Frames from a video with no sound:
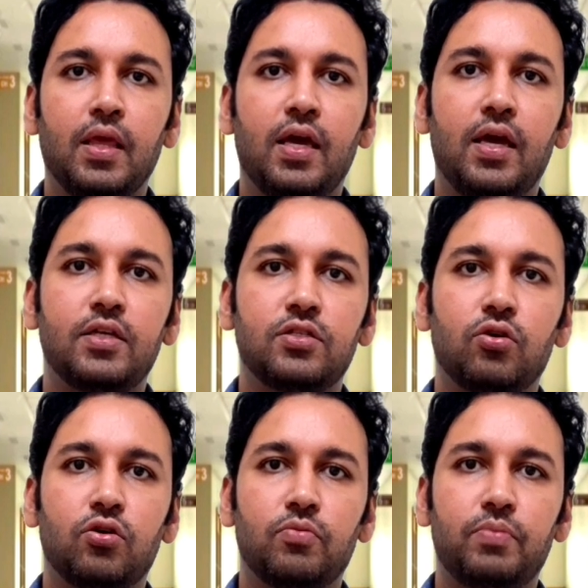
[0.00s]
is
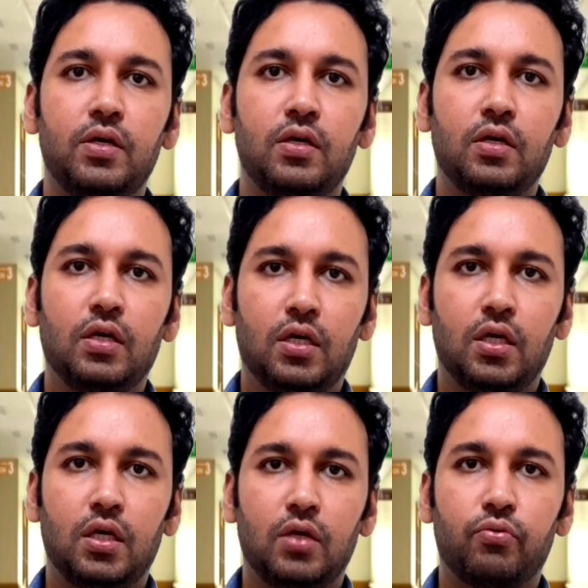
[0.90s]
going to be
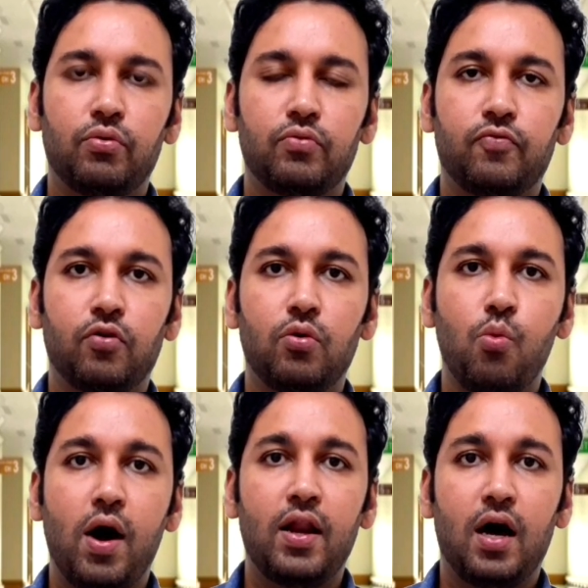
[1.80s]
for
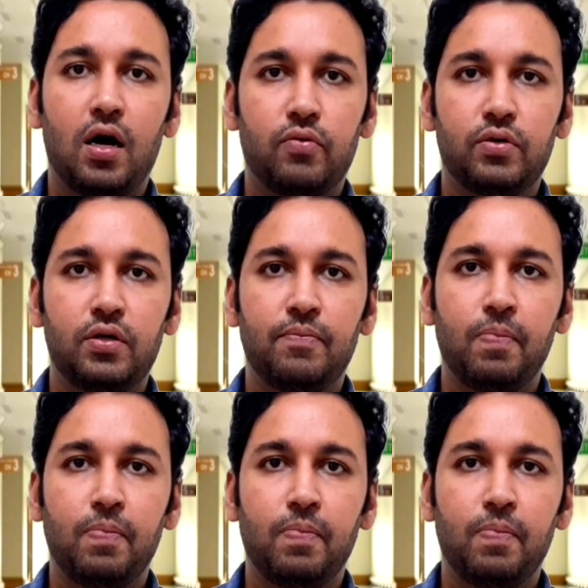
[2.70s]
1 hour.